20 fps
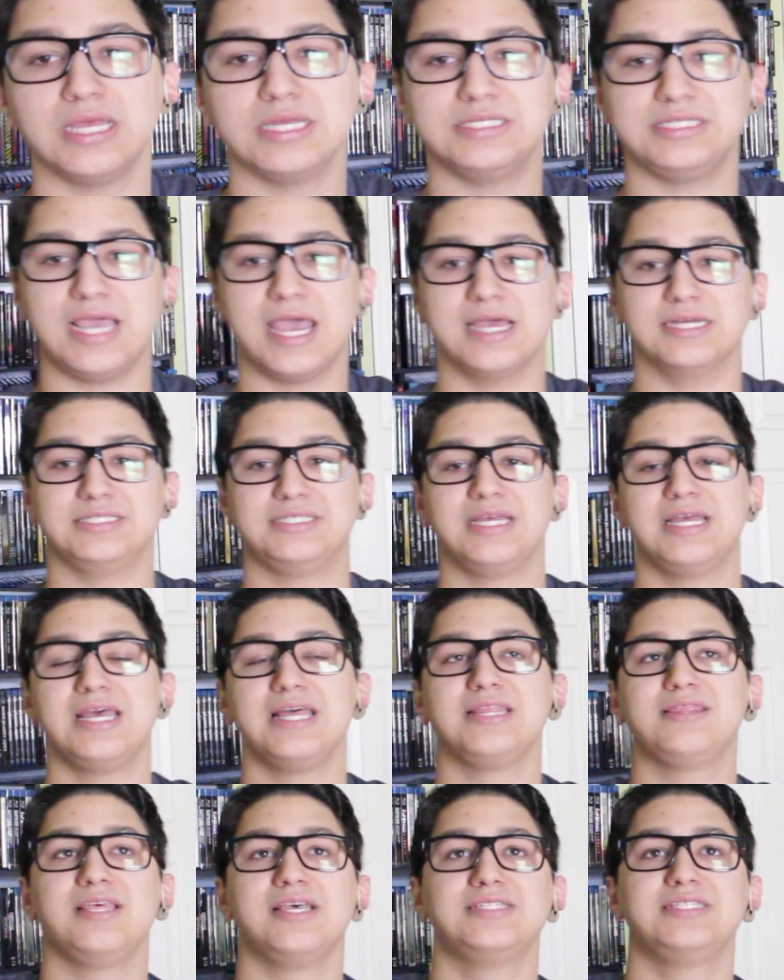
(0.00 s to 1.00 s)
Yes,
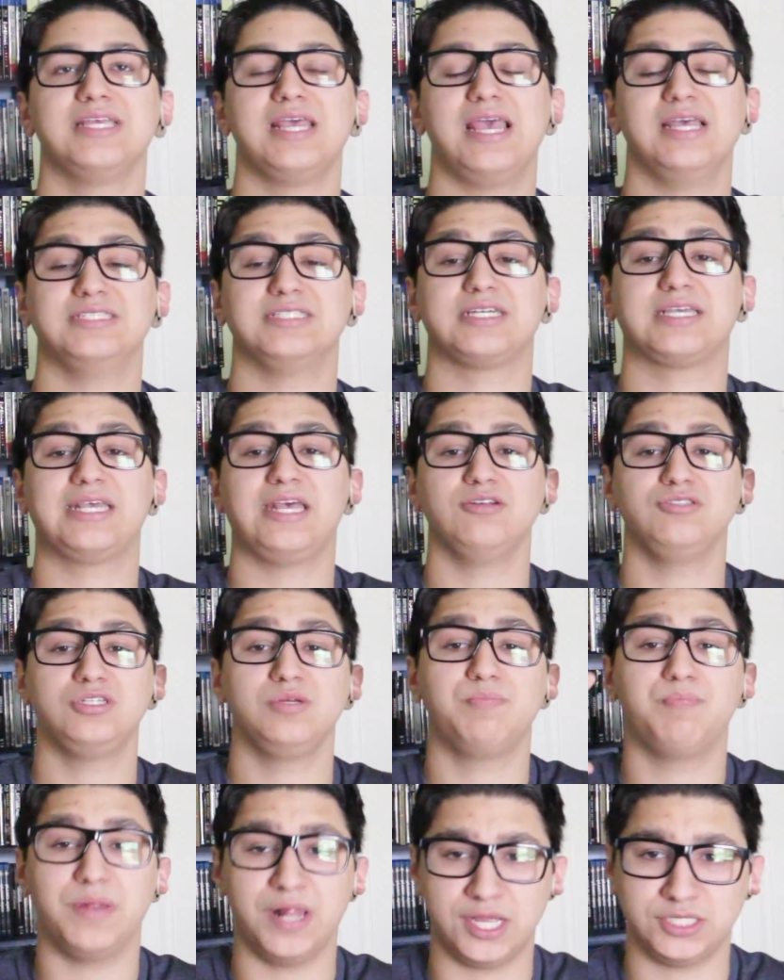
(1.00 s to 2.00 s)
this is a
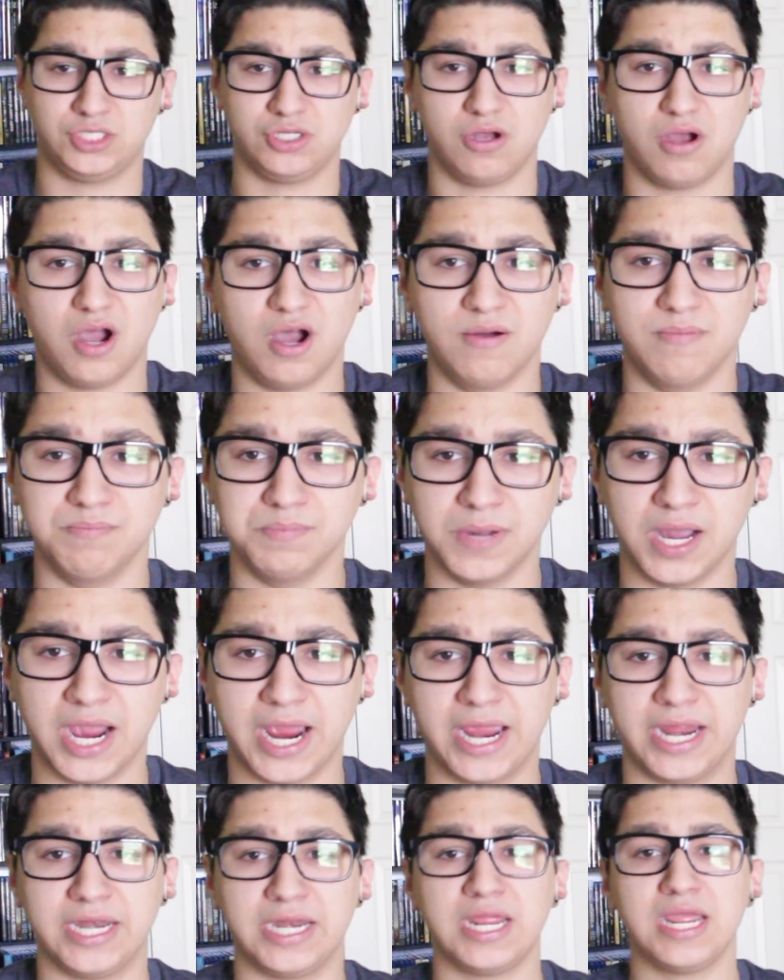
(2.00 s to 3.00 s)
guilty pleasure of
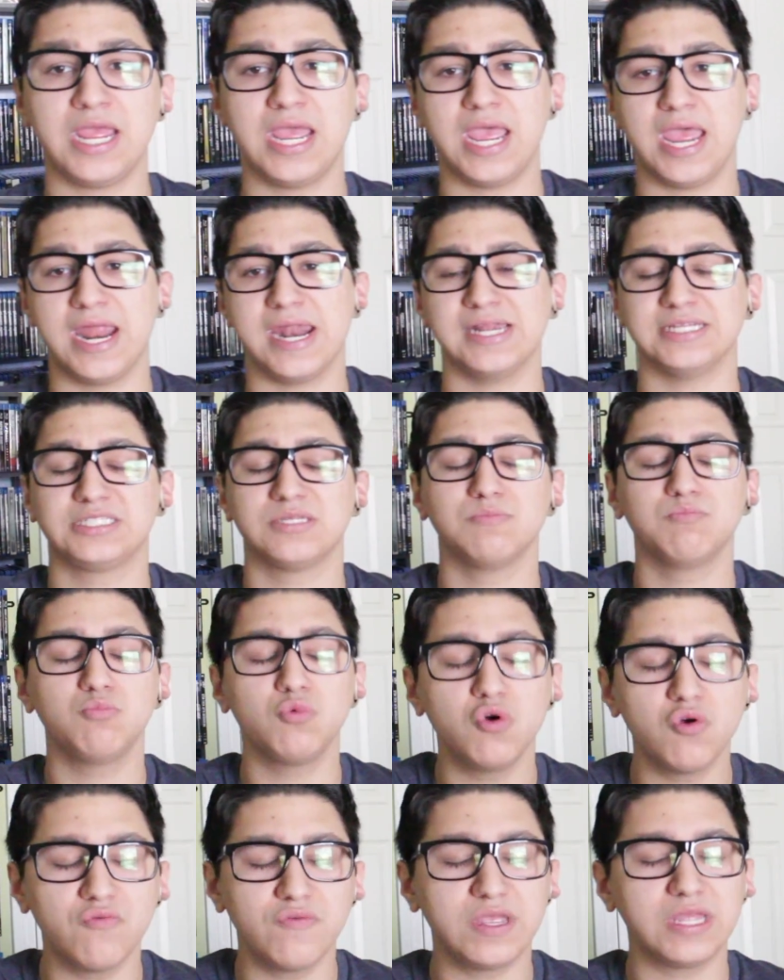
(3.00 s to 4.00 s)
mine, and it's a
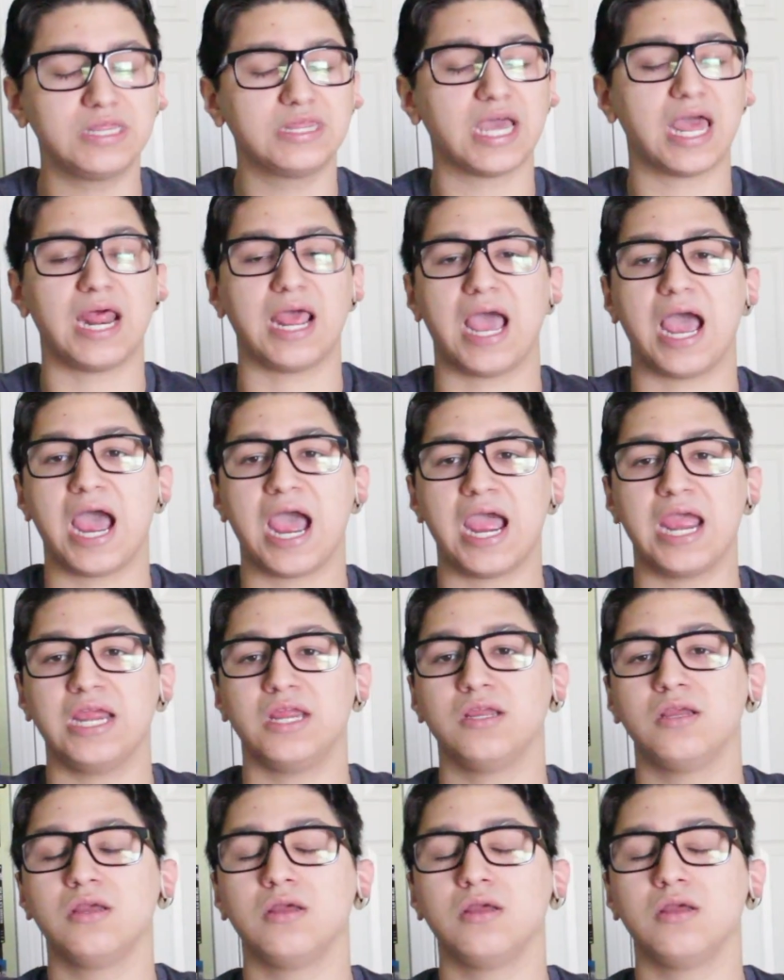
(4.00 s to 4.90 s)
movie that I